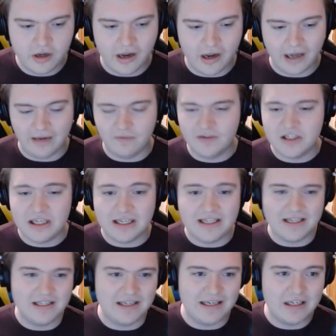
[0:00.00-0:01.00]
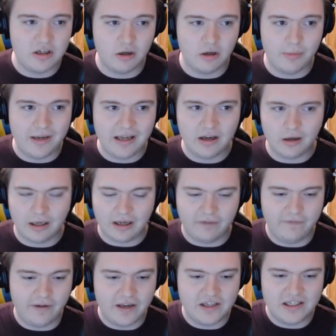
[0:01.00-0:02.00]
And if you see CC is going to be in, like a
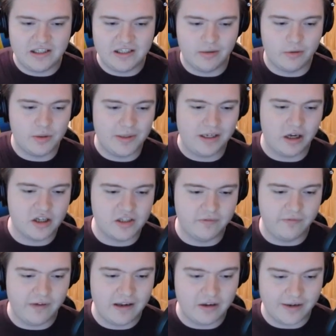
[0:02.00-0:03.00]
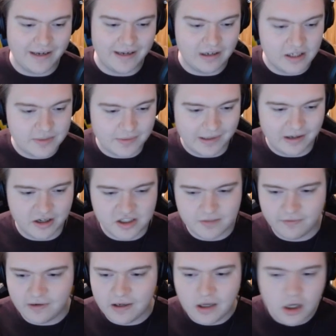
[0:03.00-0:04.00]
Fear, you see someone's being casted Fear, your healer's being casted
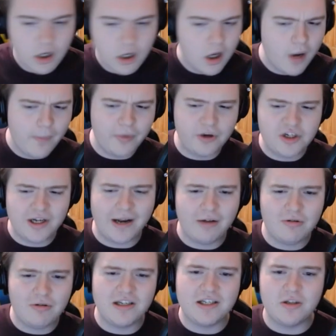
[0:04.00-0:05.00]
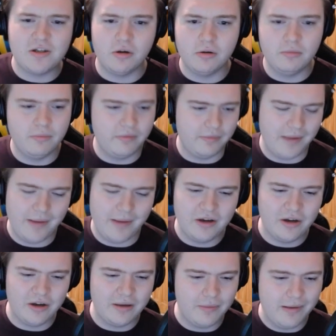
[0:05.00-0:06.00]
Fear, put a Shadow Resist on. Maybe
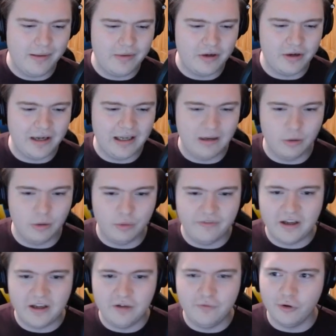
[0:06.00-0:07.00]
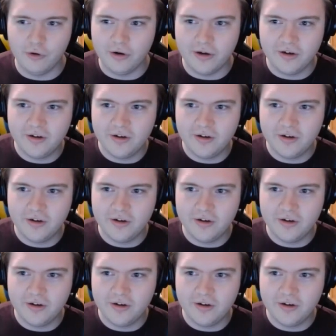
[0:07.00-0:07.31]
your healer will thank you for it.